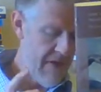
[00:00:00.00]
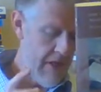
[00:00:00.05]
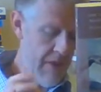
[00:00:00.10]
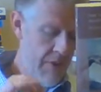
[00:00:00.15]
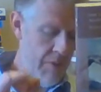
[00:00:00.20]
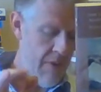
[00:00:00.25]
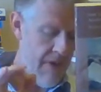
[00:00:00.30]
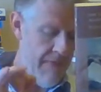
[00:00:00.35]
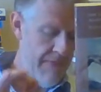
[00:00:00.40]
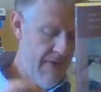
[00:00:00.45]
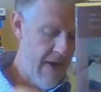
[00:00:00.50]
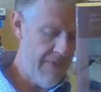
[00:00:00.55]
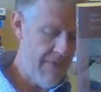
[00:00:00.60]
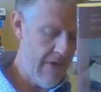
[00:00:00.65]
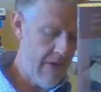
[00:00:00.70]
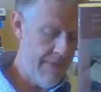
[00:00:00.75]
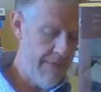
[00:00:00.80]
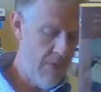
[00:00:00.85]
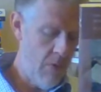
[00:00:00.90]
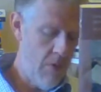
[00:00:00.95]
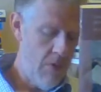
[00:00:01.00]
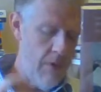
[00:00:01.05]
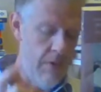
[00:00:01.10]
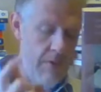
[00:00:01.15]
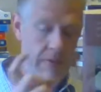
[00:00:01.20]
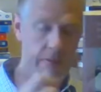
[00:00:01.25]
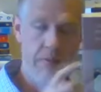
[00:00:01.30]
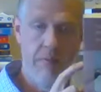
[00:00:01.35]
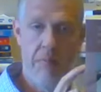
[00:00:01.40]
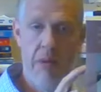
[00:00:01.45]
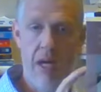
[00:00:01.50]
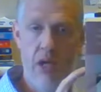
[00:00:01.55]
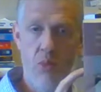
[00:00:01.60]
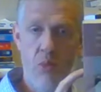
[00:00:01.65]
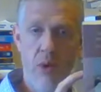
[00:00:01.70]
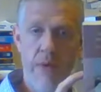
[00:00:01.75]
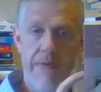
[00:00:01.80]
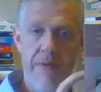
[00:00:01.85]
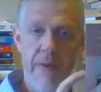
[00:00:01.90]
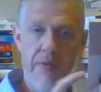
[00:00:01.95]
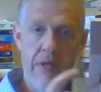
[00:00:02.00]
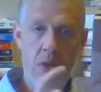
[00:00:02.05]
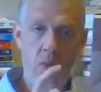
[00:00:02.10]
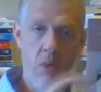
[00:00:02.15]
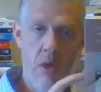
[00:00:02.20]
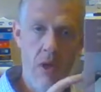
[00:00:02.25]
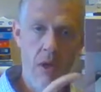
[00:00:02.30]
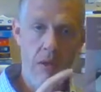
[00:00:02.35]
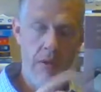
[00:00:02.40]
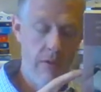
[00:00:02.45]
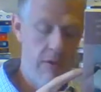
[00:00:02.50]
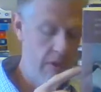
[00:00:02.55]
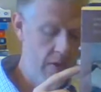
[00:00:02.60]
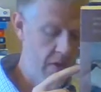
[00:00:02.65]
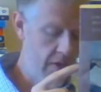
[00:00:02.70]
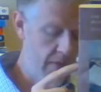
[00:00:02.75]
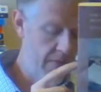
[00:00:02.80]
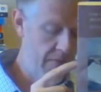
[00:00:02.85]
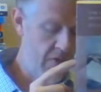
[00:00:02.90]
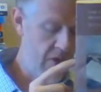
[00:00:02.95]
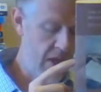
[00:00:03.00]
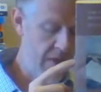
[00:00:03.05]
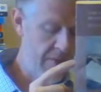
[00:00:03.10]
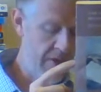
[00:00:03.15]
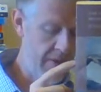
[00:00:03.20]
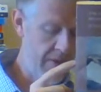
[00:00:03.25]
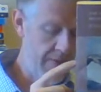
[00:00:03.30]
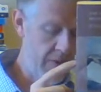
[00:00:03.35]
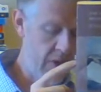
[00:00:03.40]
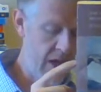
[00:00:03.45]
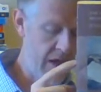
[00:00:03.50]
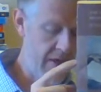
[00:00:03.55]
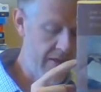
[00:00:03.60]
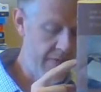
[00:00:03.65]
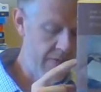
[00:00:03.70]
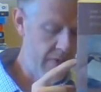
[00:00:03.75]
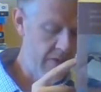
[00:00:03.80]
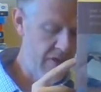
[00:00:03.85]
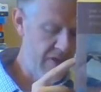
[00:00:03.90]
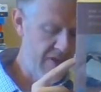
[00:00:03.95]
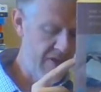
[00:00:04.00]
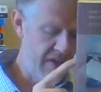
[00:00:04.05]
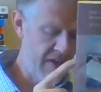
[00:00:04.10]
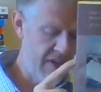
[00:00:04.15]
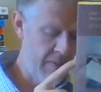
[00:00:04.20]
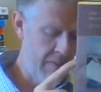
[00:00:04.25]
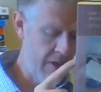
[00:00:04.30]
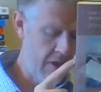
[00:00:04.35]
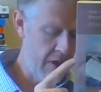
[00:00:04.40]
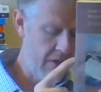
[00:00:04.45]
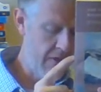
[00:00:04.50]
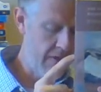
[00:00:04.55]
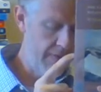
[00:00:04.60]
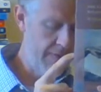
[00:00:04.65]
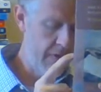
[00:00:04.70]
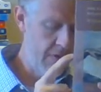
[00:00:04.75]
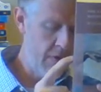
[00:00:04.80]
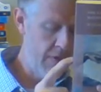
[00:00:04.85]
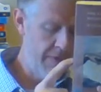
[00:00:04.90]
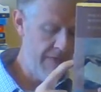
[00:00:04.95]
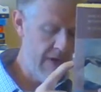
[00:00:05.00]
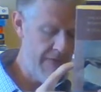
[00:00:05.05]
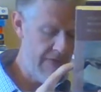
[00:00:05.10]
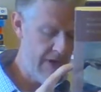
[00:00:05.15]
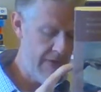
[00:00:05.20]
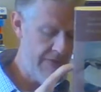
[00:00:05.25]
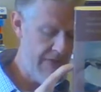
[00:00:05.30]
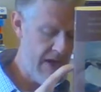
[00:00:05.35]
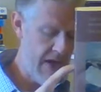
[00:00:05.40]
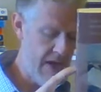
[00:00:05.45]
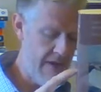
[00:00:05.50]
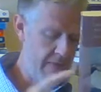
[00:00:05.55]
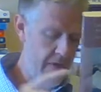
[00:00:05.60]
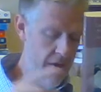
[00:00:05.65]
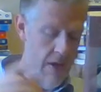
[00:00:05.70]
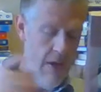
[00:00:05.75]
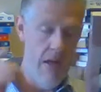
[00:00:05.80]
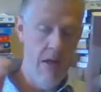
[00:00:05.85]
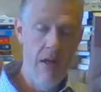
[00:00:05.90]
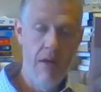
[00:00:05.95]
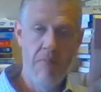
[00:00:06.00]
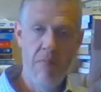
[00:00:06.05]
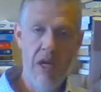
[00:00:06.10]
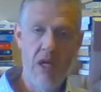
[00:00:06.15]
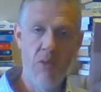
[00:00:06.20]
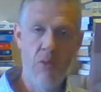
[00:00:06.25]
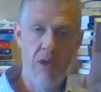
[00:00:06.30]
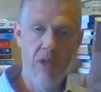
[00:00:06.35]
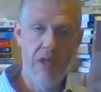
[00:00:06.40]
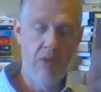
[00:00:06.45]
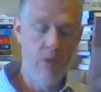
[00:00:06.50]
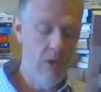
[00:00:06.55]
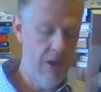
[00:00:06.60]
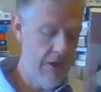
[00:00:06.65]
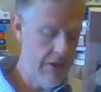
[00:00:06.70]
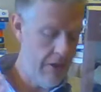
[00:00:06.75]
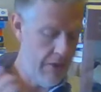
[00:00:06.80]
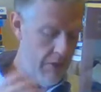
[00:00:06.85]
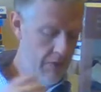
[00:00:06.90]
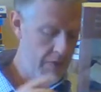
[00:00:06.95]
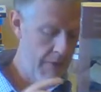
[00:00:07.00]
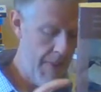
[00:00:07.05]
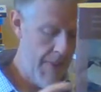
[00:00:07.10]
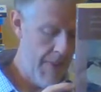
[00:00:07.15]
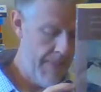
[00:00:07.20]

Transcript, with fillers: fifty-three and five fifty-four, page one fifty-one of James's Varieties of Religious Experience. Footnote five fifty-five, page one twenty-two.